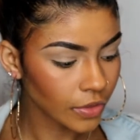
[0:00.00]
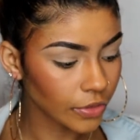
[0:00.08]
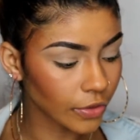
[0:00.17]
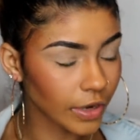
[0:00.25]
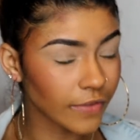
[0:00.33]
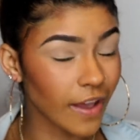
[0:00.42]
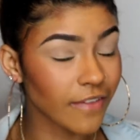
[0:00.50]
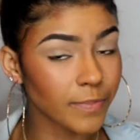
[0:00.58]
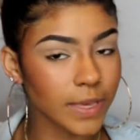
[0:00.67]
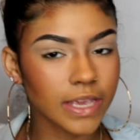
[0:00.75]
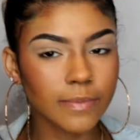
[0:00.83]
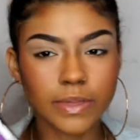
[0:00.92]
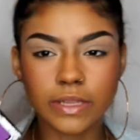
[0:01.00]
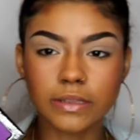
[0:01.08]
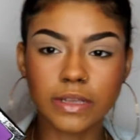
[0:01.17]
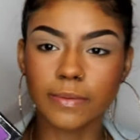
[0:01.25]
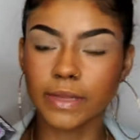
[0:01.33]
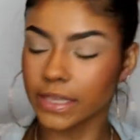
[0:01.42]
35P, but this
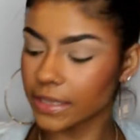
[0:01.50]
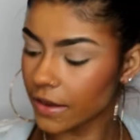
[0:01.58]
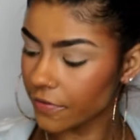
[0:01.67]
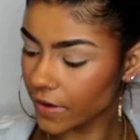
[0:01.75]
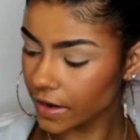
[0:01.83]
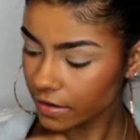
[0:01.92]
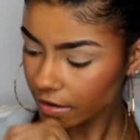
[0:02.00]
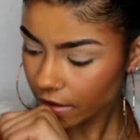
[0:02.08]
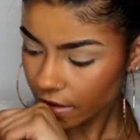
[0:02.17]
is completely different.